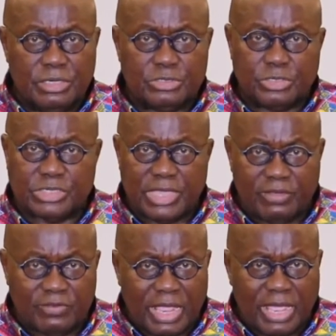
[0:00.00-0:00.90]
to
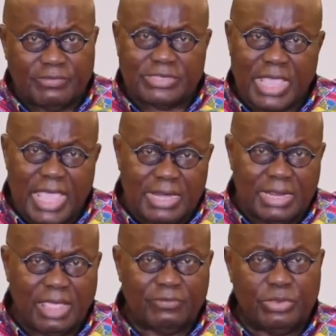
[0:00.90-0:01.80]
save lives
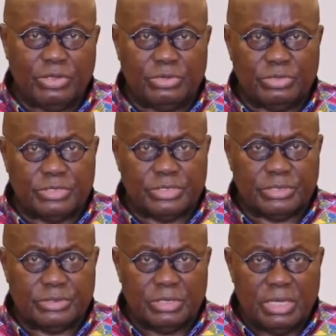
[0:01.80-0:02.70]
and livelihoods,
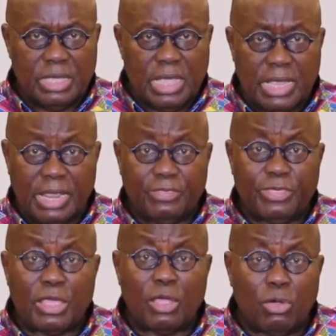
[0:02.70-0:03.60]
and I
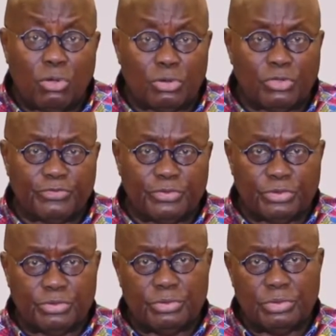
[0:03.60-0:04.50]
thank all of
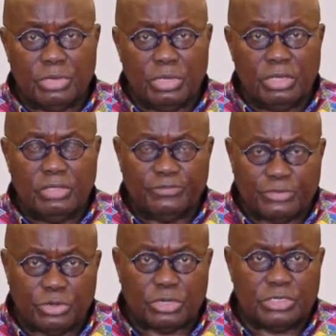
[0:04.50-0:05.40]
you
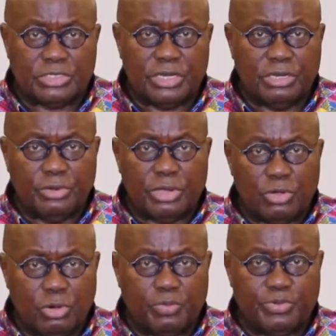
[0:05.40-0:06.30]
for your continuing
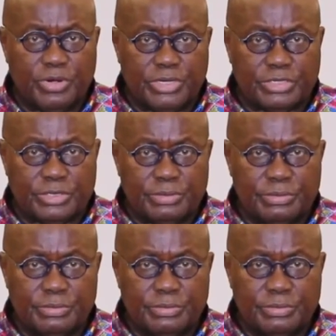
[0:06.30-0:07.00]
cooperation.